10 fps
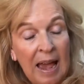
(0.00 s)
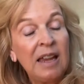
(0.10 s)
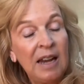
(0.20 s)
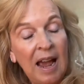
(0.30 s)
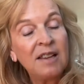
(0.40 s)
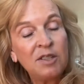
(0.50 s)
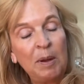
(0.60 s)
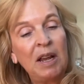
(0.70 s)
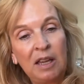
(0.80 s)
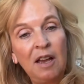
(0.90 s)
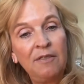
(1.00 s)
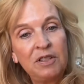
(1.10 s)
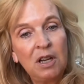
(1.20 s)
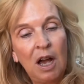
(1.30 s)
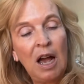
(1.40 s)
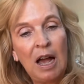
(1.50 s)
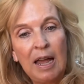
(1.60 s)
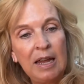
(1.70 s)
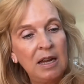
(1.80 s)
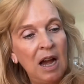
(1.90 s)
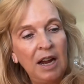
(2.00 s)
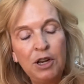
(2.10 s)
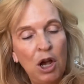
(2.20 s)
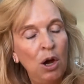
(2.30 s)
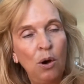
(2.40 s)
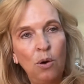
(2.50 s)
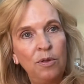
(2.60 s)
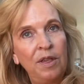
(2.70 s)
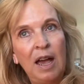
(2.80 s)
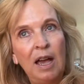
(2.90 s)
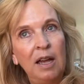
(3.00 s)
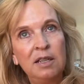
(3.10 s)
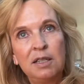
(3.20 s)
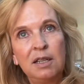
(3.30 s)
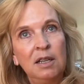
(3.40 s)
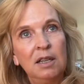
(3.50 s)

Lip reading: it has been a gift. I know that